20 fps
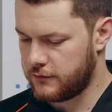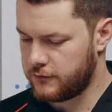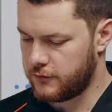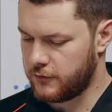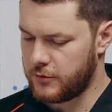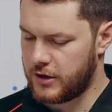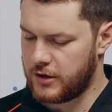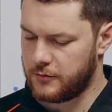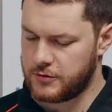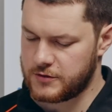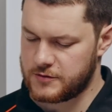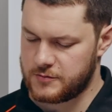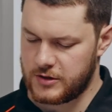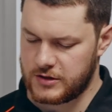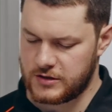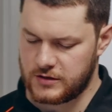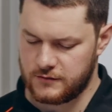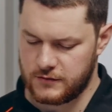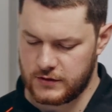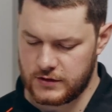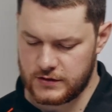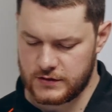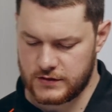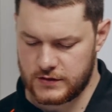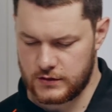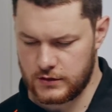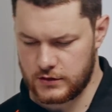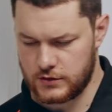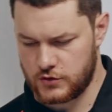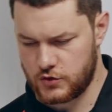from our perspective is
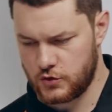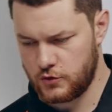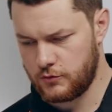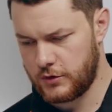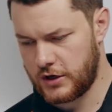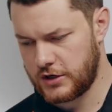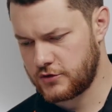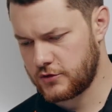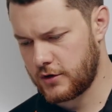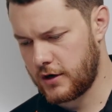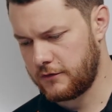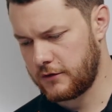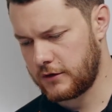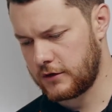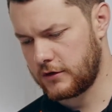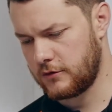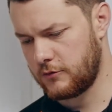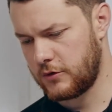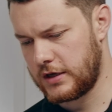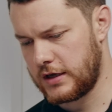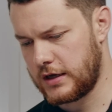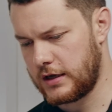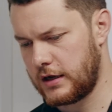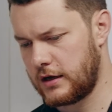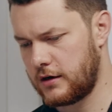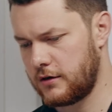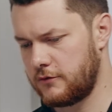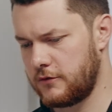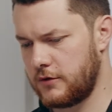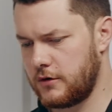the two-way traffic that we get
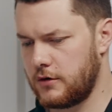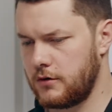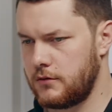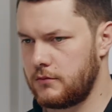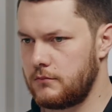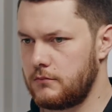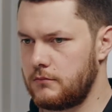out of a